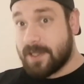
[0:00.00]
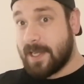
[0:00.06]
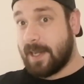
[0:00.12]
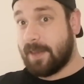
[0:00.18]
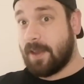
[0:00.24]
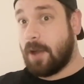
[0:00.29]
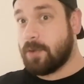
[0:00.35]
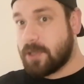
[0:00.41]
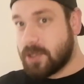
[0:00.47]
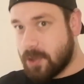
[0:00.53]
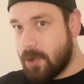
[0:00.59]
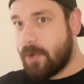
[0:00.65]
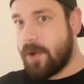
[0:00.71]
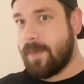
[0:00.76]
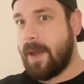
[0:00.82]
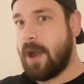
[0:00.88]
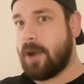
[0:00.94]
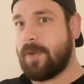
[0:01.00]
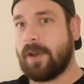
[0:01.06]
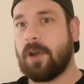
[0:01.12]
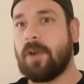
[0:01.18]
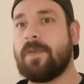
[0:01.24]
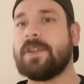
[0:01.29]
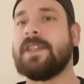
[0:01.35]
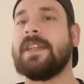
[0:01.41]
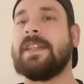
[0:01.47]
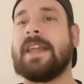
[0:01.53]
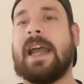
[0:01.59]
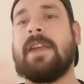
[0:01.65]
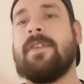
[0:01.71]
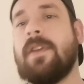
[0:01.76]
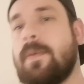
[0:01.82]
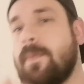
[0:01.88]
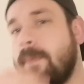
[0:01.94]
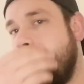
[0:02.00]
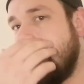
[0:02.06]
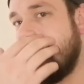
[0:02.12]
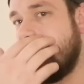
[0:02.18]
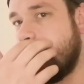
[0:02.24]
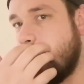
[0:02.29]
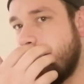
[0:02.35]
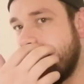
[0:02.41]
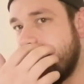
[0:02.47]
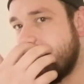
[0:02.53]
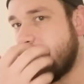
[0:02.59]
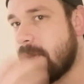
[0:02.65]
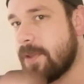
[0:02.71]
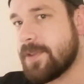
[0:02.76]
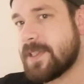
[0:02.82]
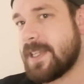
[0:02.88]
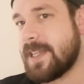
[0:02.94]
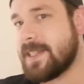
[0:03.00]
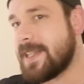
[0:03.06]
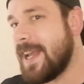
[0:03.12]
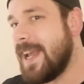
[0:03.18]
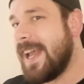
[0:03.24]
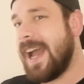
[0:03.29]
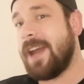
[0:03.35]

weren't telling the whole story about Greg, obviously David made a few responses,